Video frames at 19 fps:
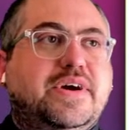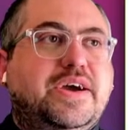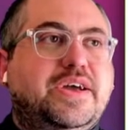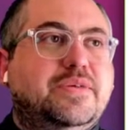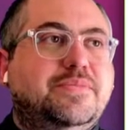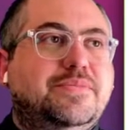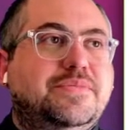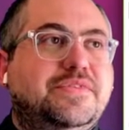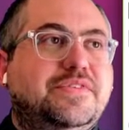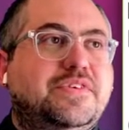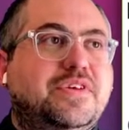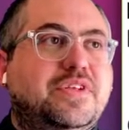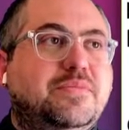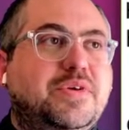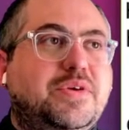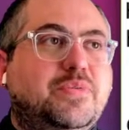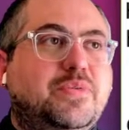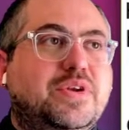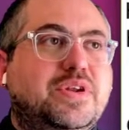items is going
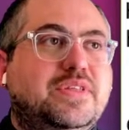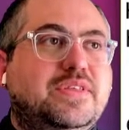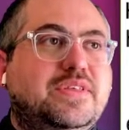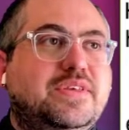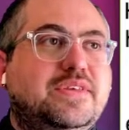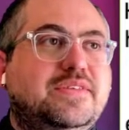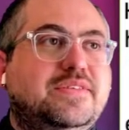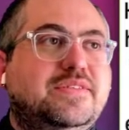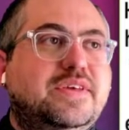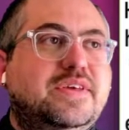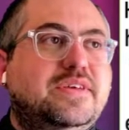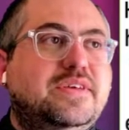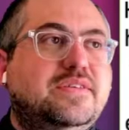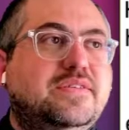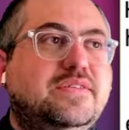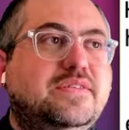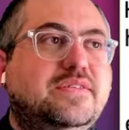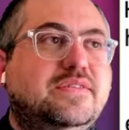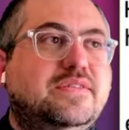to be one of these
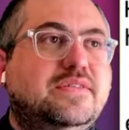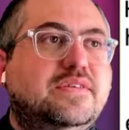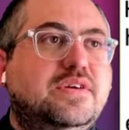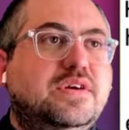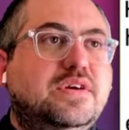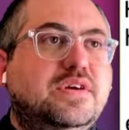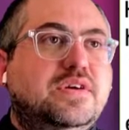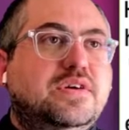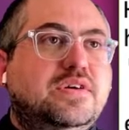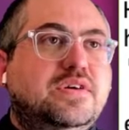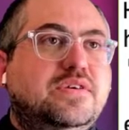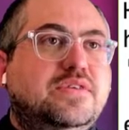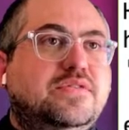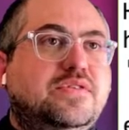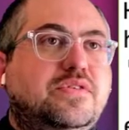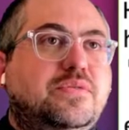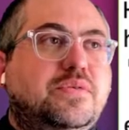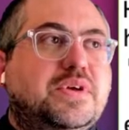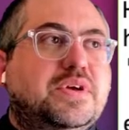things.
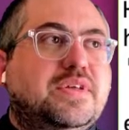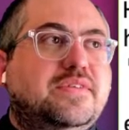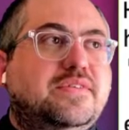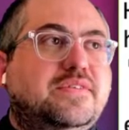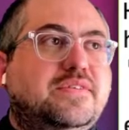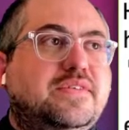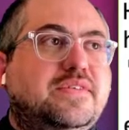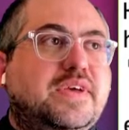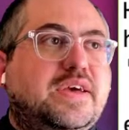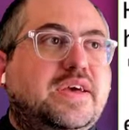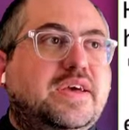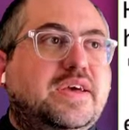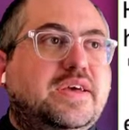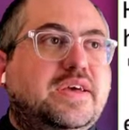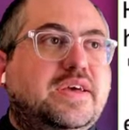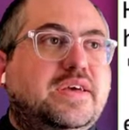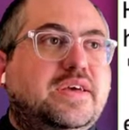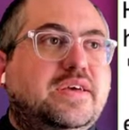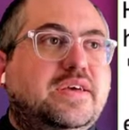So we could
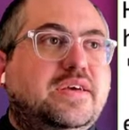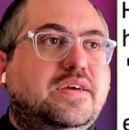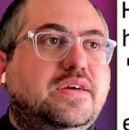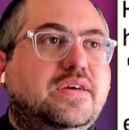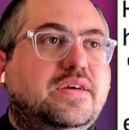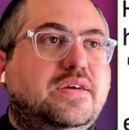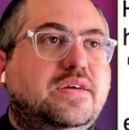say